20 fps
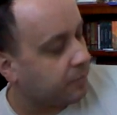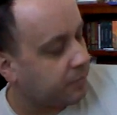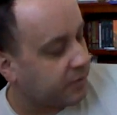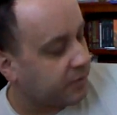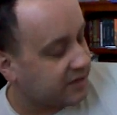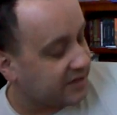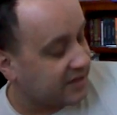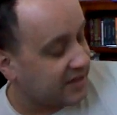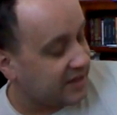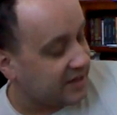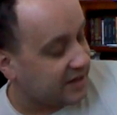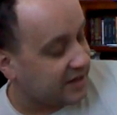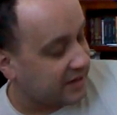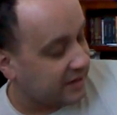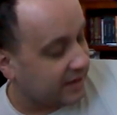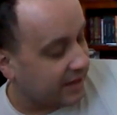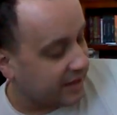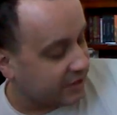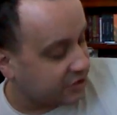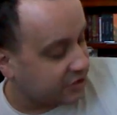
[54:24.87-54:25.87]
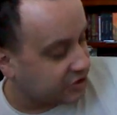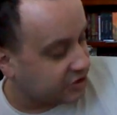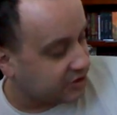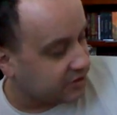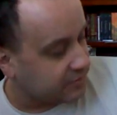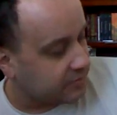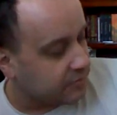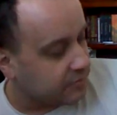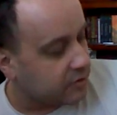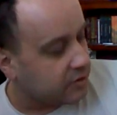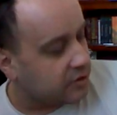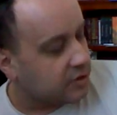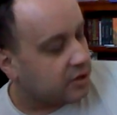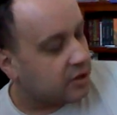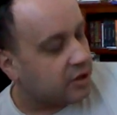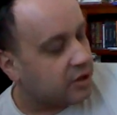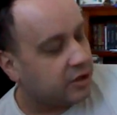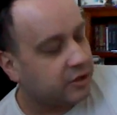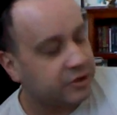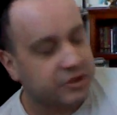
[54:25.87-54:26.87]
Petite collection.
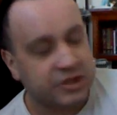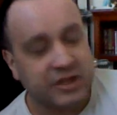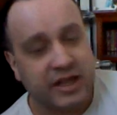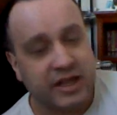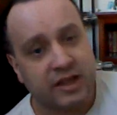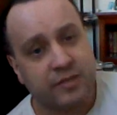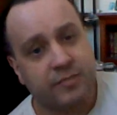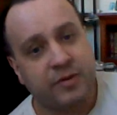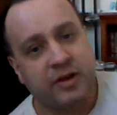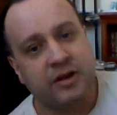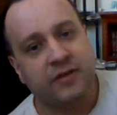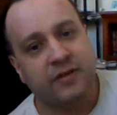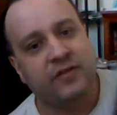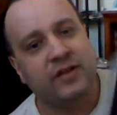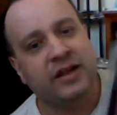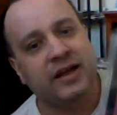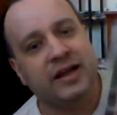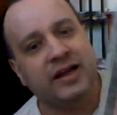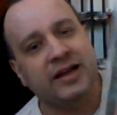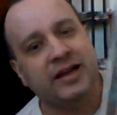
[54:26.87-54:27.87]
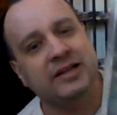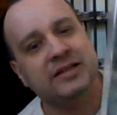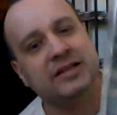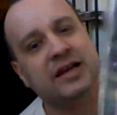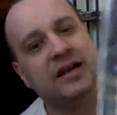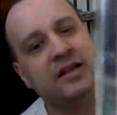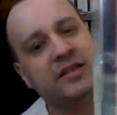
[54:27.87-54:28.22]
She likes butterflies.